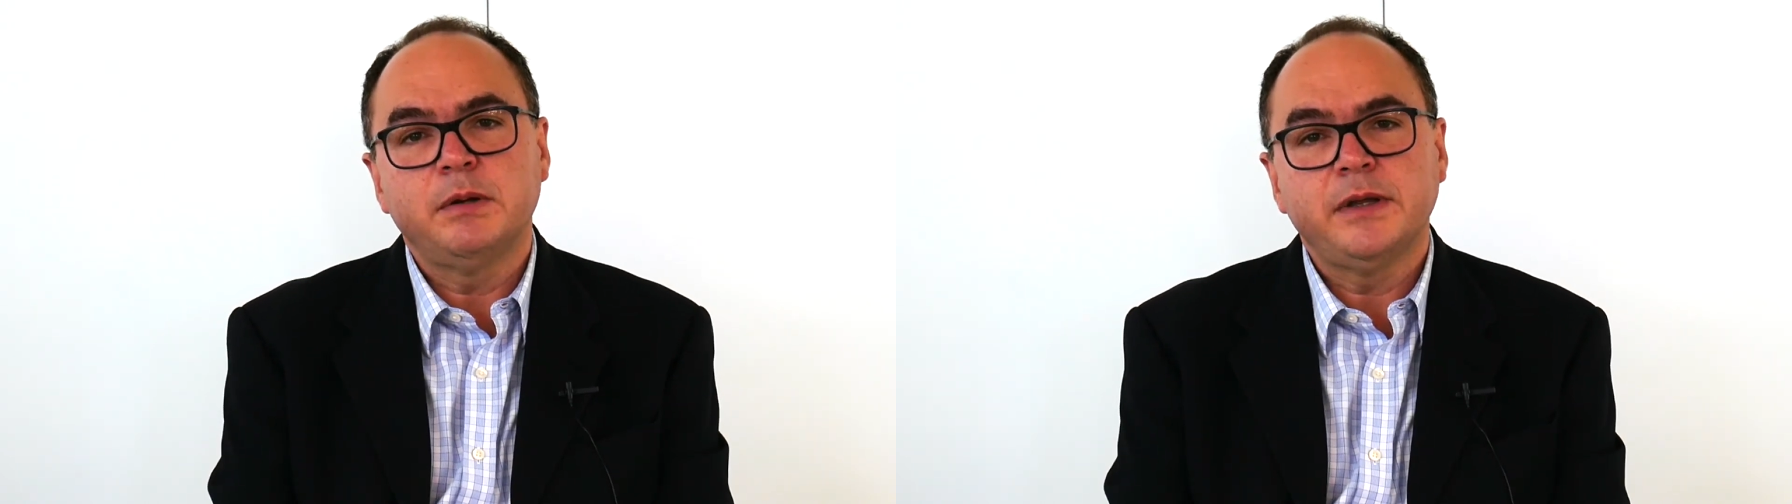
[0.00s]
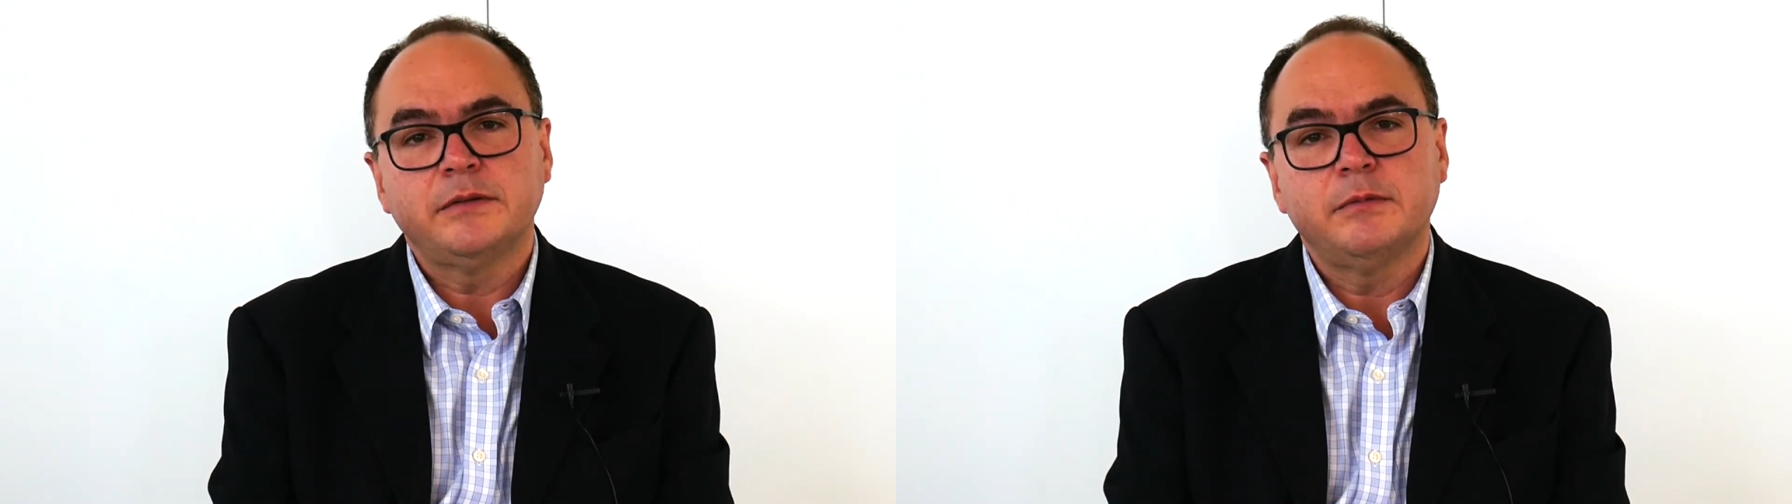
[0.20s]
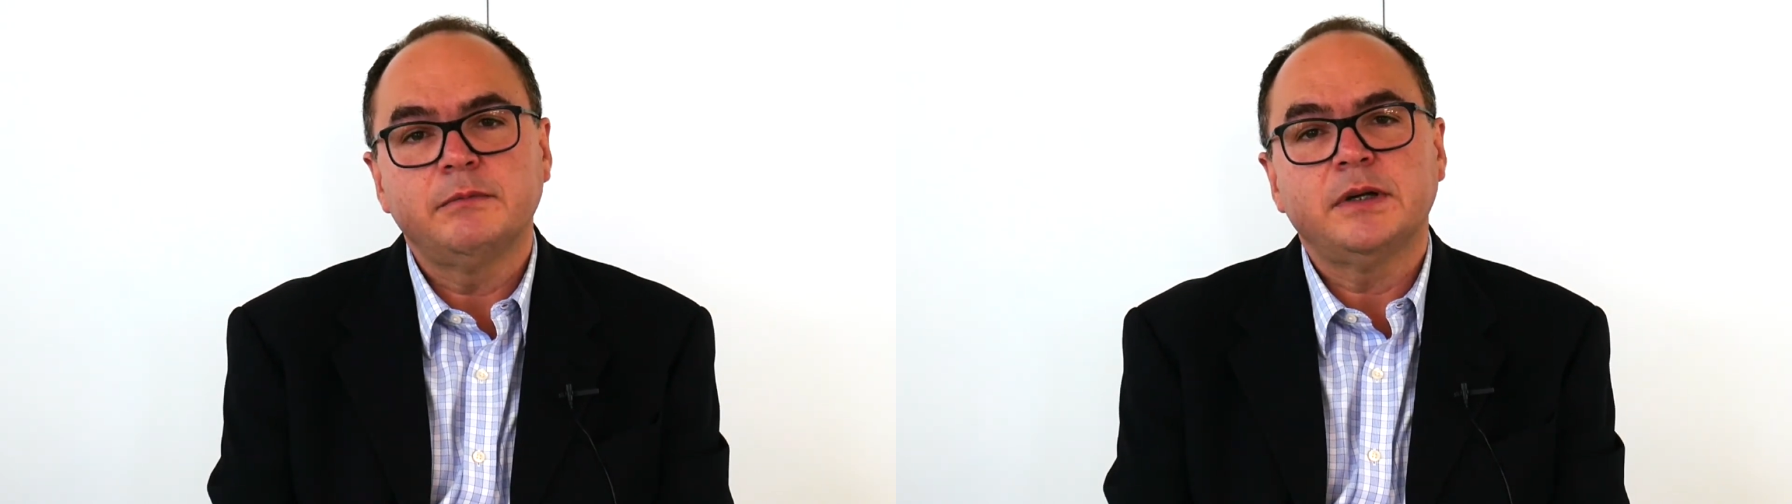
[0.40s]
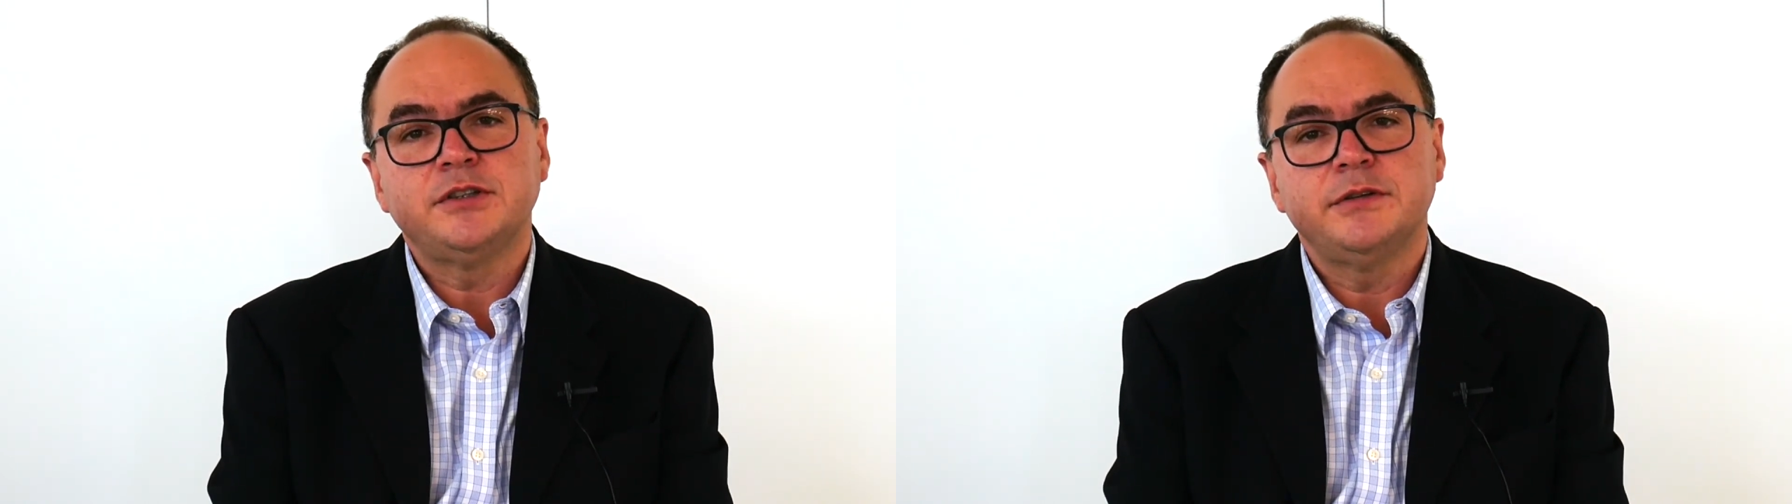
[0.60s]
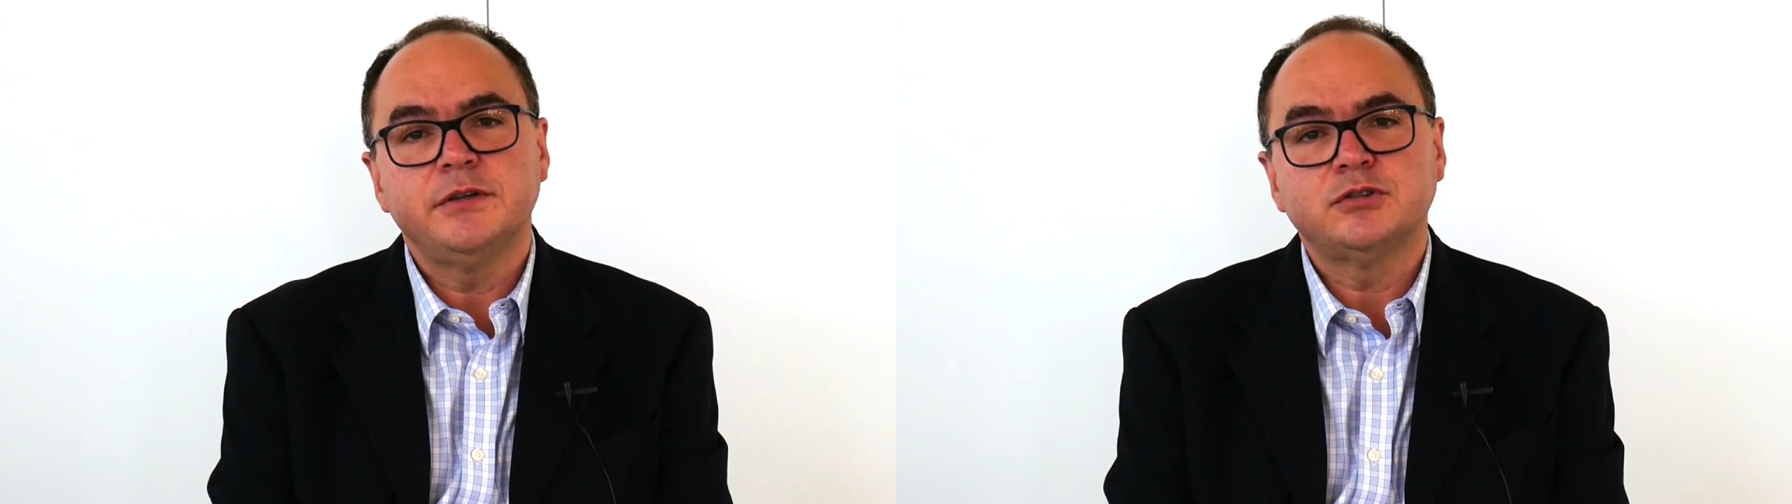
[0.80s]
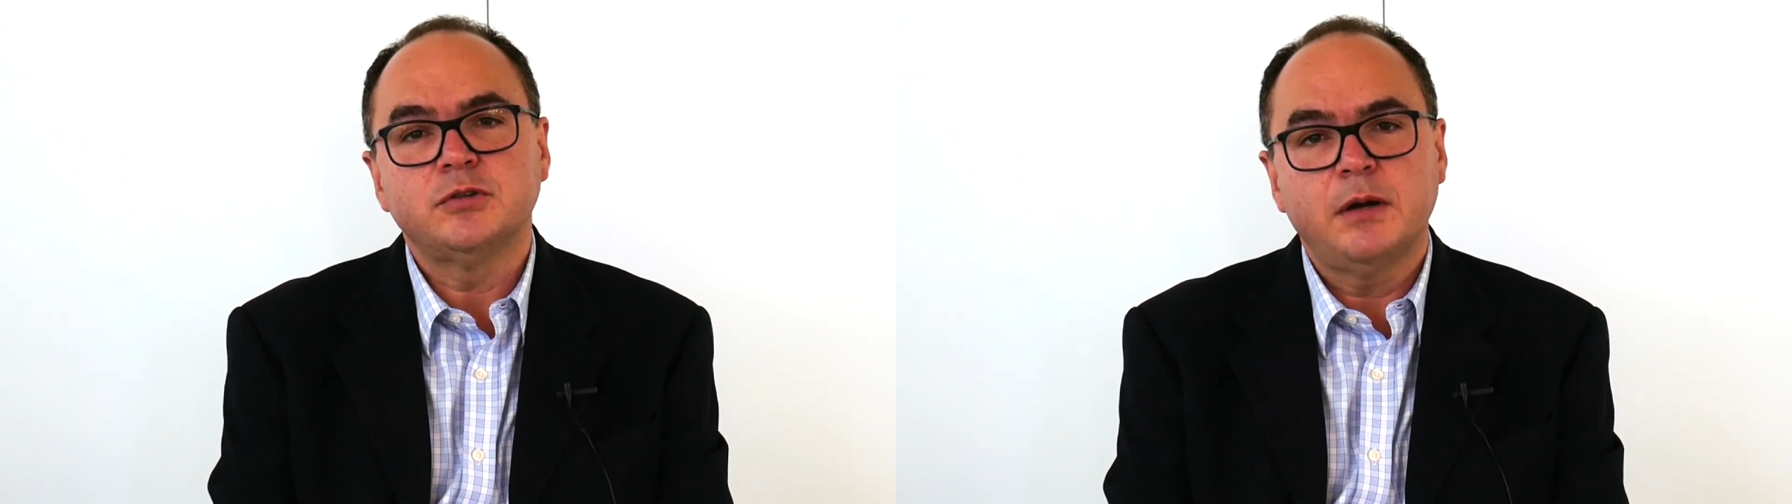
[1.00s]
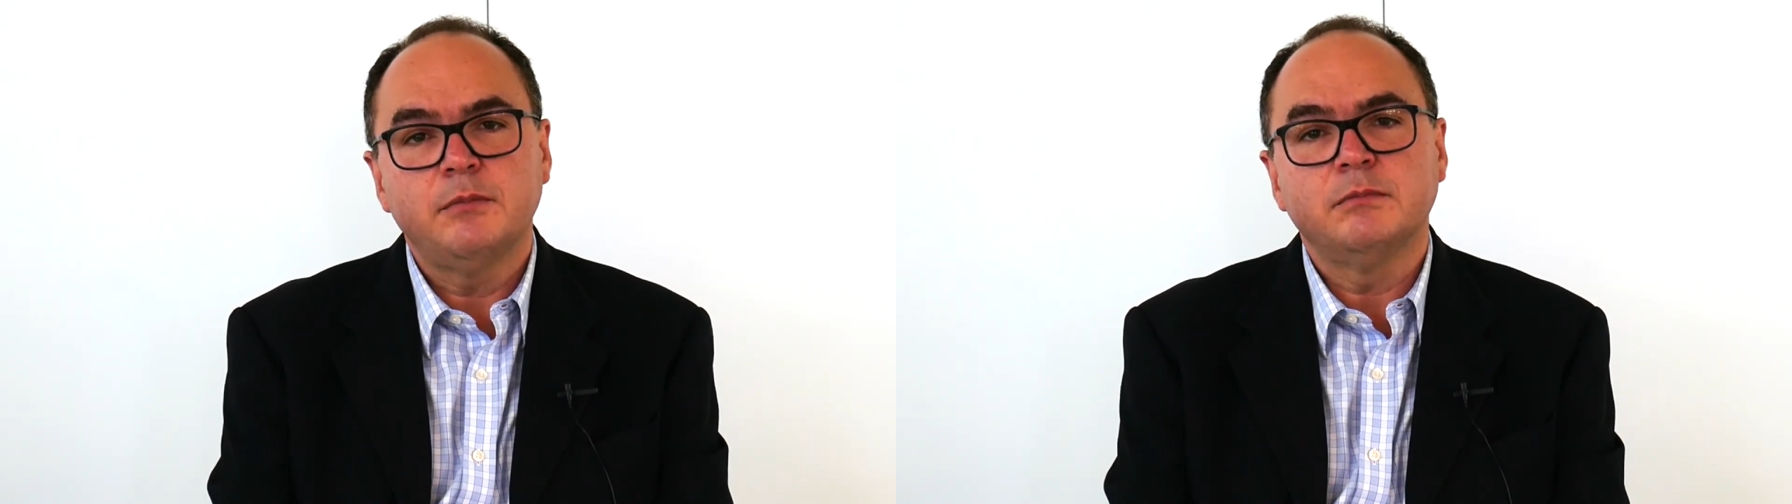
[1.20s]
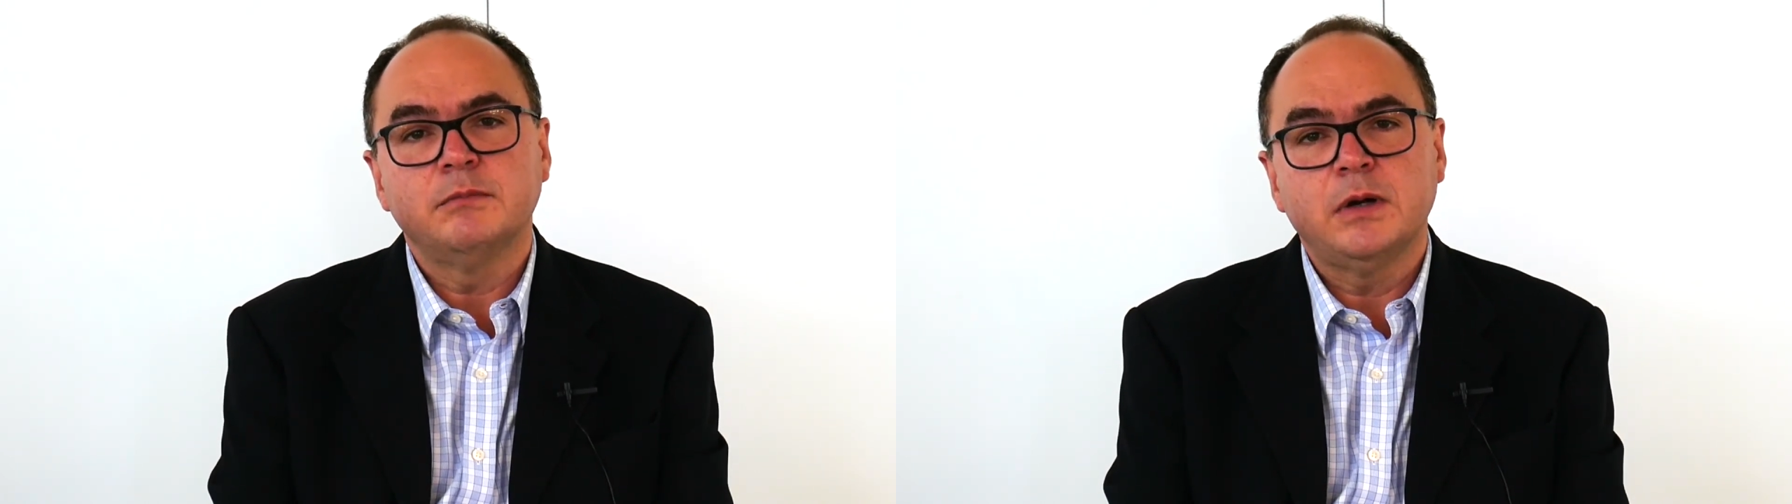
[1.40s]
supplemental materials to
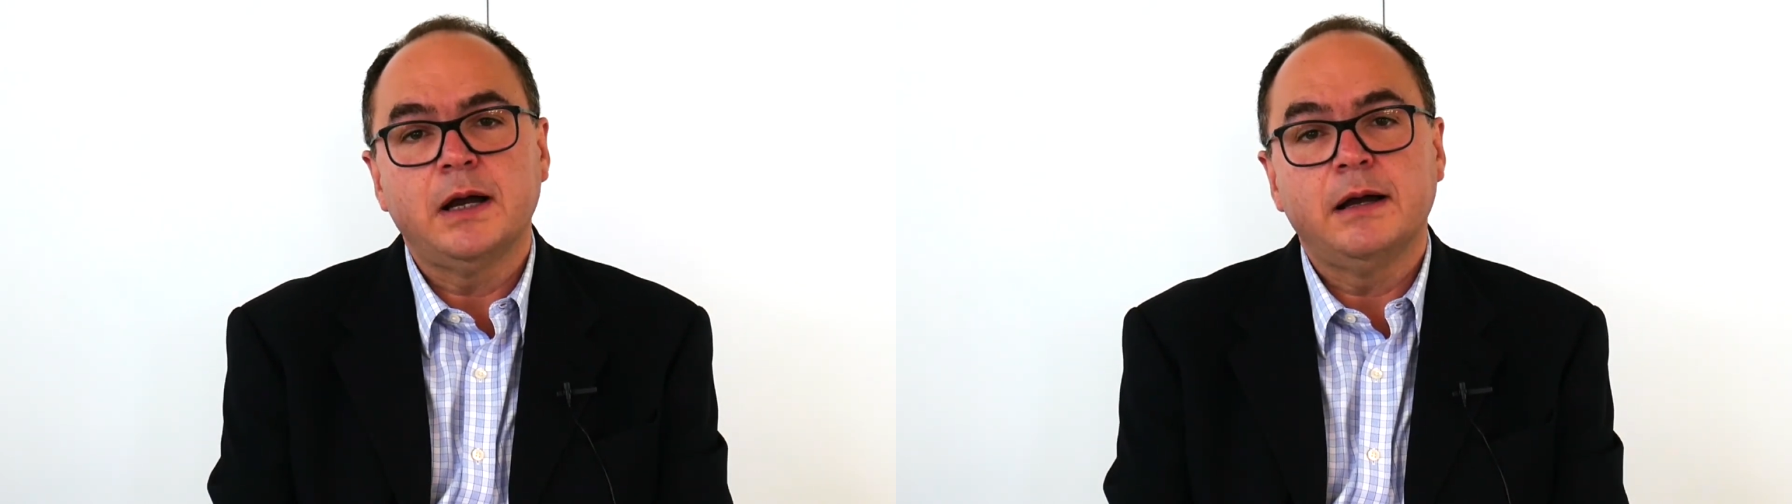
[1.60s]
come